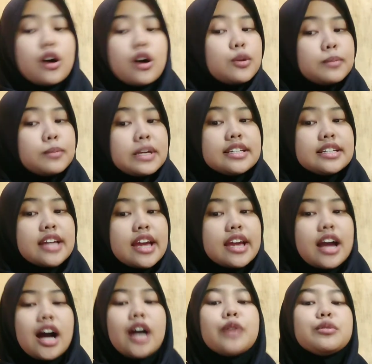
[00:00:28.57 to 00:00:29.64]
On
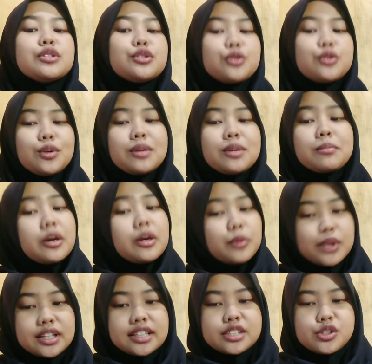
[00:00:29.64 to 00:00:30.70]
Monday I was doing my
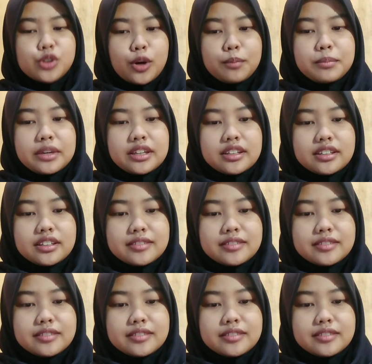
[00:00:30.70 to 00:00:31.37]
weekly shopping.